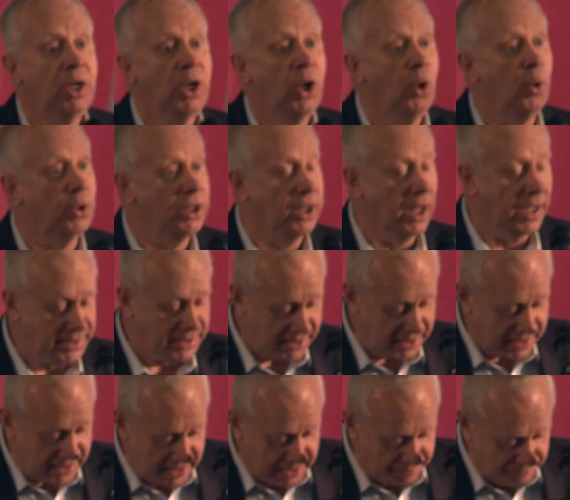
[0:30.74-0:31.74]
who would like to
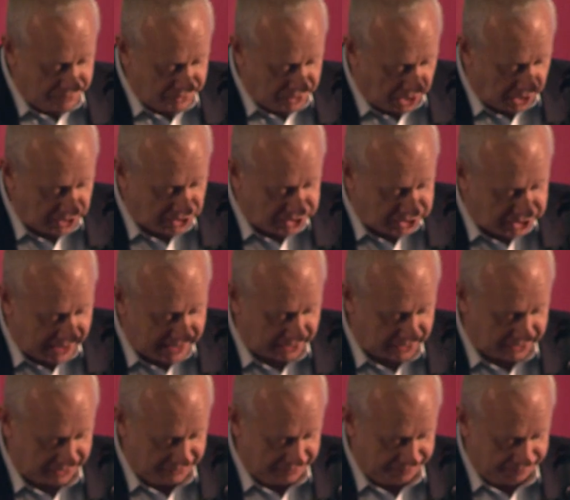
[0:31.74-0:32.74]
keep Doug
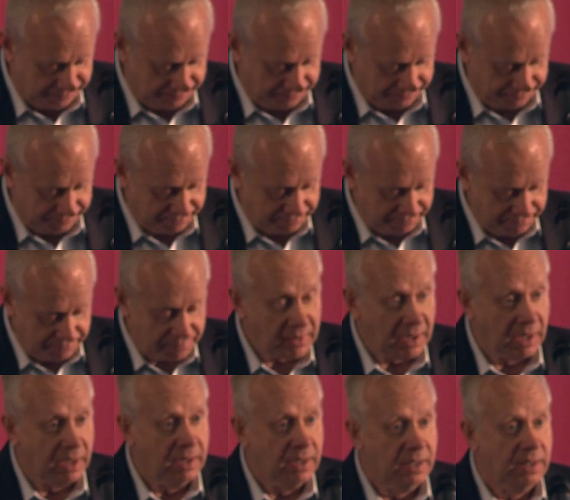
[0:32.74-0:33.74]
silent,
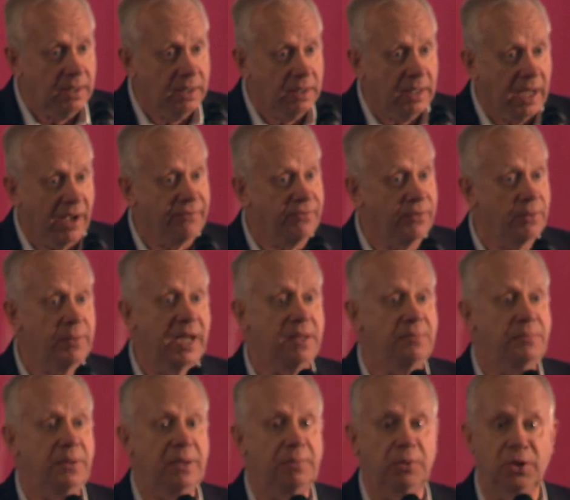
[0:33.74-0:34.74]
and for
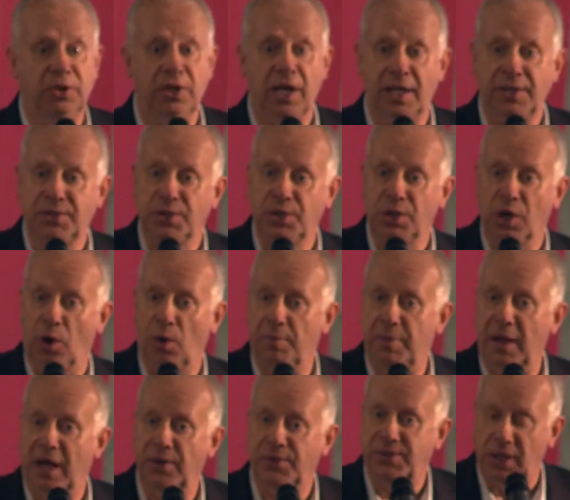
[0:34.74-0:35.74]
many people not to know
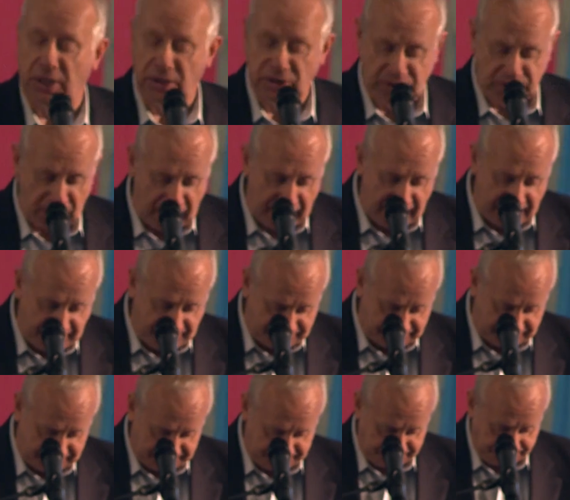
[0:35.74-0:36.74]
about Doug's
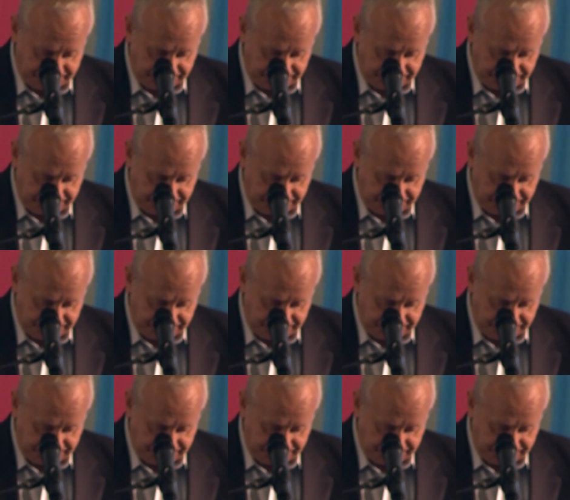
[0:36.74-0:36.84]
life.